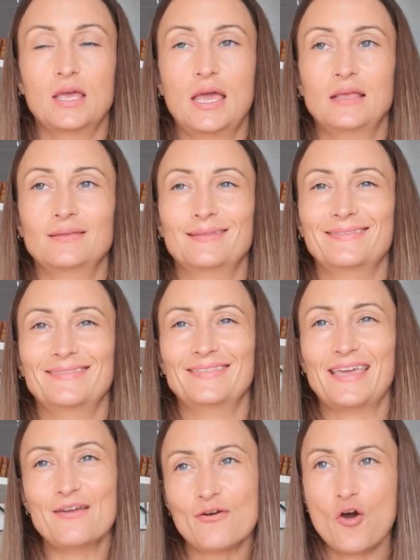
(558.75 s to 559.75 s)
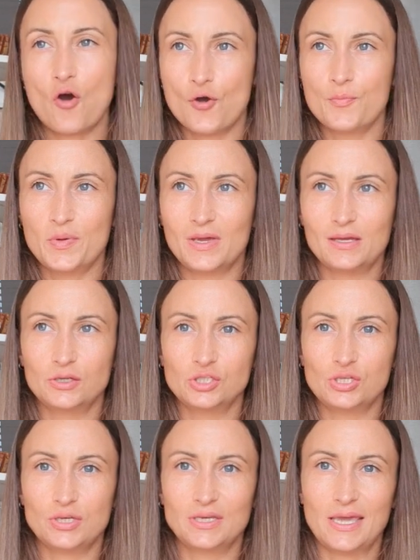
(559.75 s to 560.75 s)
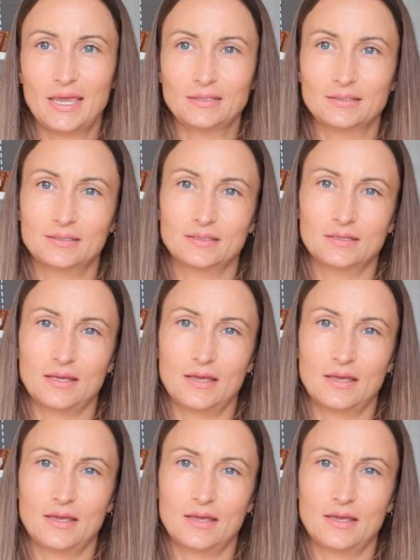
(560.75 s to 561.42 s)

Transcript: and they are hoping to get